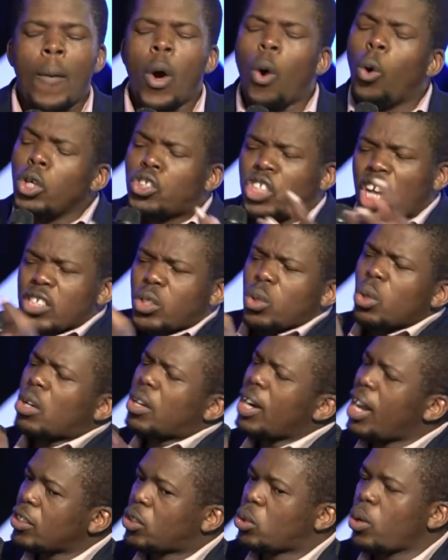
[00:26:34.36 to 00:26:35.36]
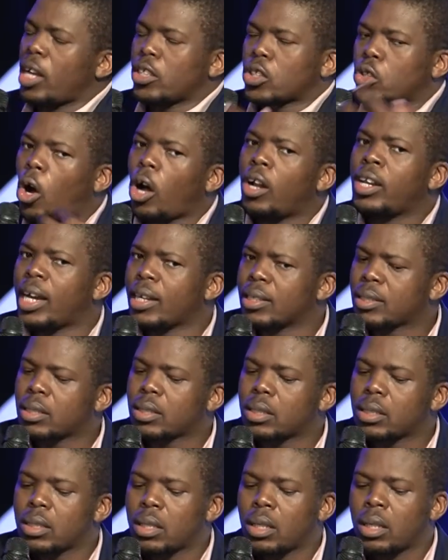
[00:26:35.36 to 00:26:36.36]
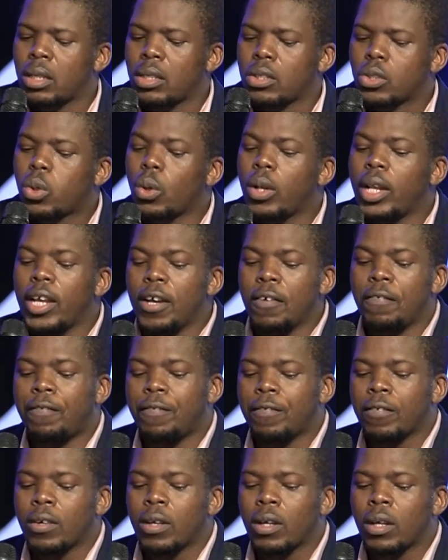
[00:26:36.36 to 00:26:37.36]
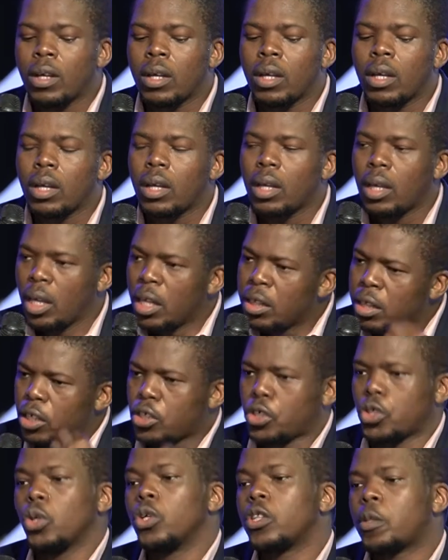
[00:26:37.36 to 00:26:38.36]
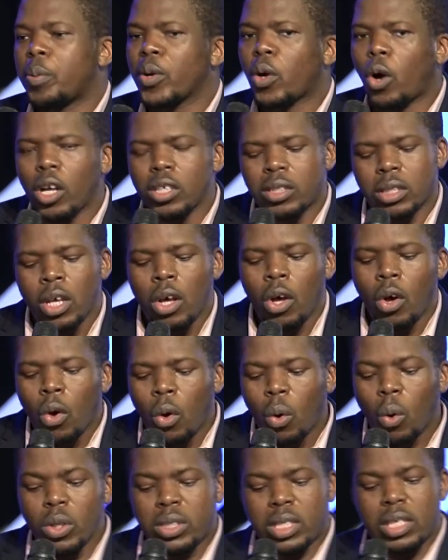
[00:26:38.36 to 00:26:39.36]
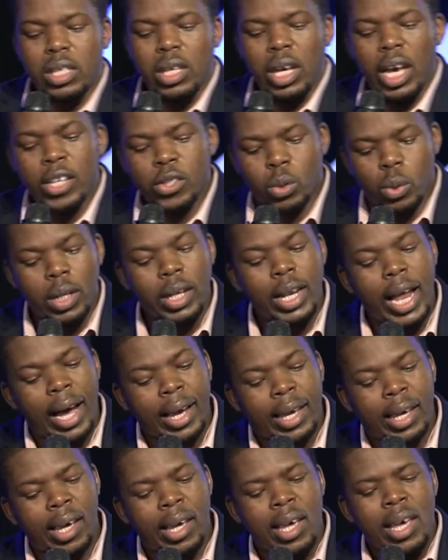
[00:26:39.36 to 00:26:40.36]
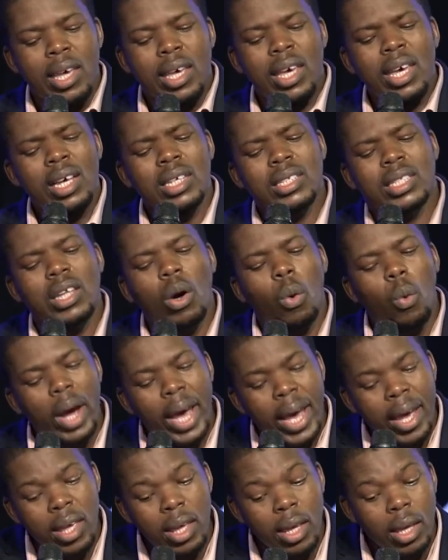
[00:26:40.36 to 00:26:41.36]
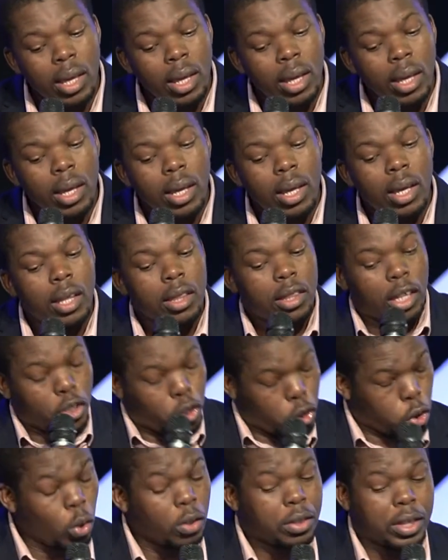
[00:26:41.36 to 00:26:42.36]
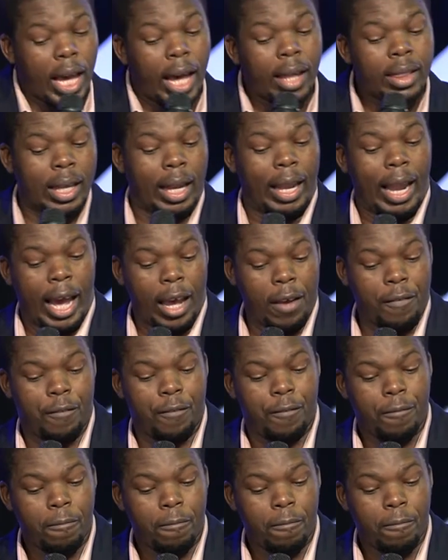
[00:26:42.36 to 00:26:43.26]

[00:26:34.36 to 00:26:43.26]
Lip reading: Jesus Christ has called us to live in the truth because uthi ezwini lakhe, he is the way, the truth, and the life.